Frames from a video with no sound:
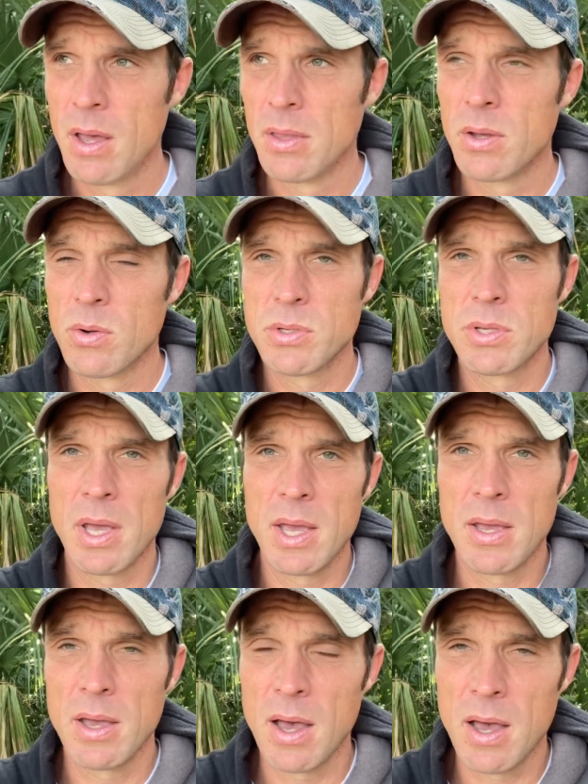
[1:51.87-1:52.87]
There is
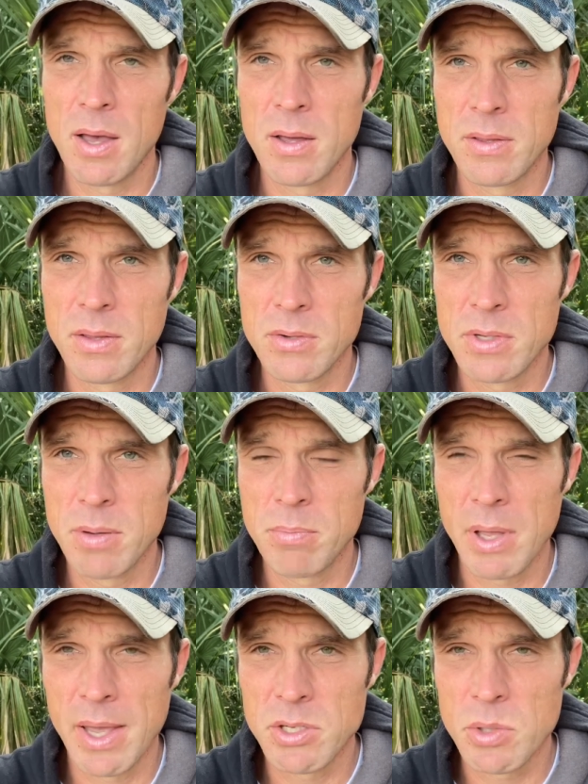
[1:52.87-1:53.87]
a, uh, there's a
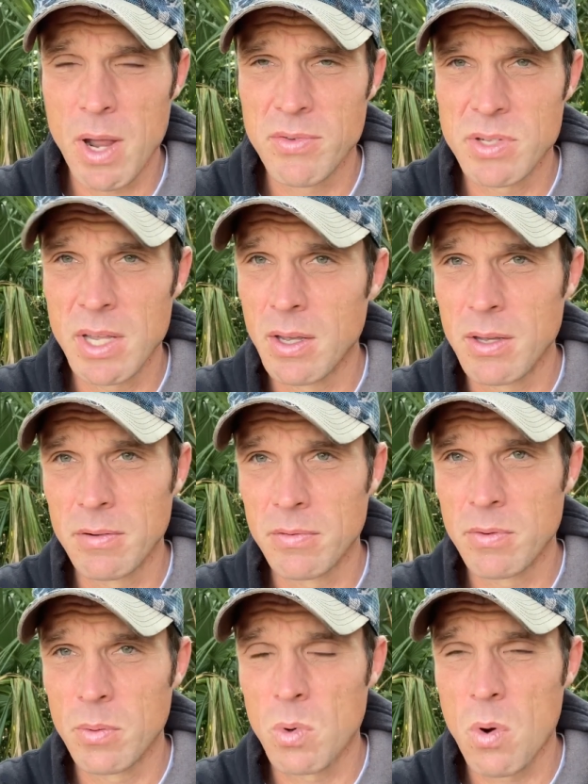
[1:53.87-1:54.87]
plant derived zinc
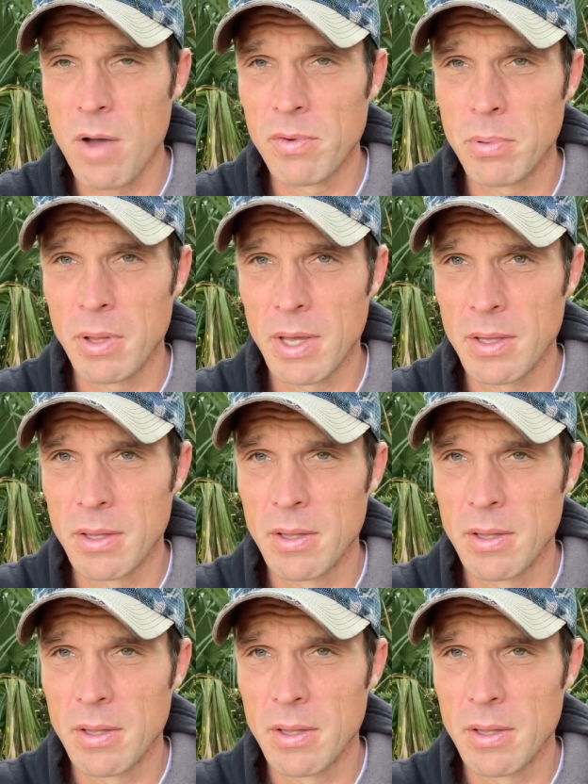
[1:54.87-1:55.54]
from guava plant